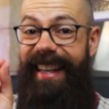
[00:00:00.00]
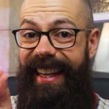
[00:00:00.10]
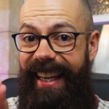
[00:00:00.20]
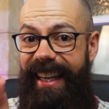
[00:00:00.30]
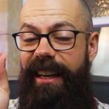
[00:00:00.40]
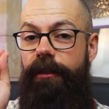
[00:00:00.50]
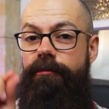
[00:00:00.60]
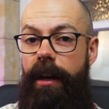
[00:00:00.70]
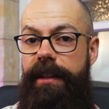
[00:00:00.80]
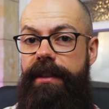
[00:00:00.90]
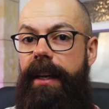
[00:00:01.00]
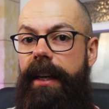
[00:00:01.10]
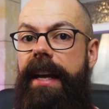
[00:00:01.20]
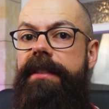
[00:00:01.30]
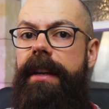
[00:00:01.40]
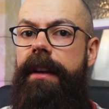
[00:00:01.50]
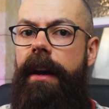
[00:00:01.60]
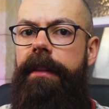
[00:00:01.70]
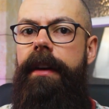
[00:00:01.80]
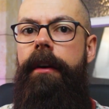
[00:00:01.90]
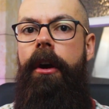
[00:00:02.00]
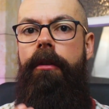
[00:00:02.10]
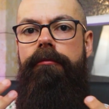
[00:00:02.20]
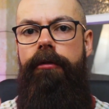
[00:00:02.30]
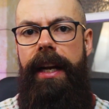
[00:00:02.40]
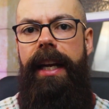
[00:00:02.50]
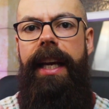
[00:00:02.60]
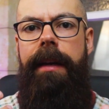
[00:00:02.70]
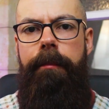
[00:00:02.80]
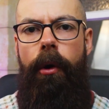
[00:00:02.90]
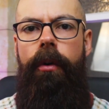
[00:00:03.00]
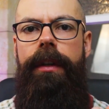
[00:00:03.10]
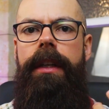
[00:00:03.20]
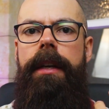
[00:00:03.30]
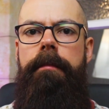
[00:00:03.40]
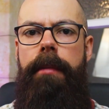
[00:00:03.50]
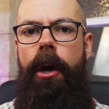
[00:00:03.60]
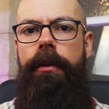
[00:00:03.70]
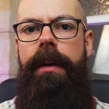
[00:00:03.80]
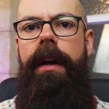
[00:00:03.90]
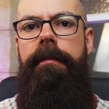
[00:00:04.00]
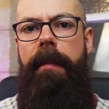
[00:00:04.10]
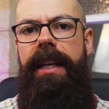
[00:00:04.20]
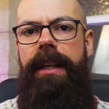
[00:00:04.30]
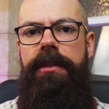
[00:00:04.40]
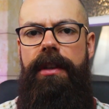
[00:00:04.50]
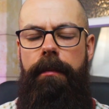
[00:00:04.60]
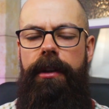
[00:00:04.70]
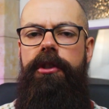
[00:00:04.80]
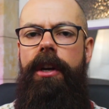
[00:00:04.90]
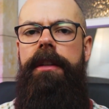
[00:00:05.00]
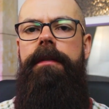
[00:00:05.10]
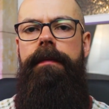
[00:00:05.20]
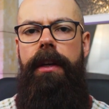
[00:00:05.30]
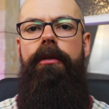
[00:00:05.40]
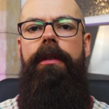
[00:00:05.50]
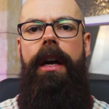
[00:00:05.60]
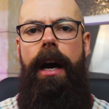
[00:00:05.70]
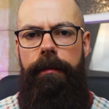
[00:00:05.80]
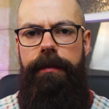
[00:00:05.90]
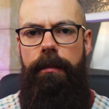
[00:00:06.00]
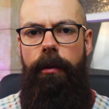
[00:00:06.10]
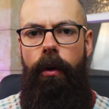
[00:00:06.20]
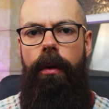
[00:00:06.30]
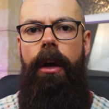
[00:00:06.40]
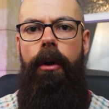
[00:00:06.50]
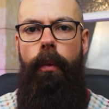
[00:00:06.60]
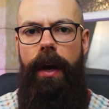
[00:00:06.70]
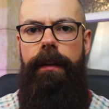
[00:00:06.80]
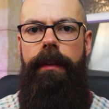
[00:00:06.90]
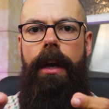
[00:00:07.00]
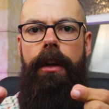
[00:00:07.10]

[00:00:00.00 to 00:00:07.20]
clear writing is another really important component of making someone just feel comfortable with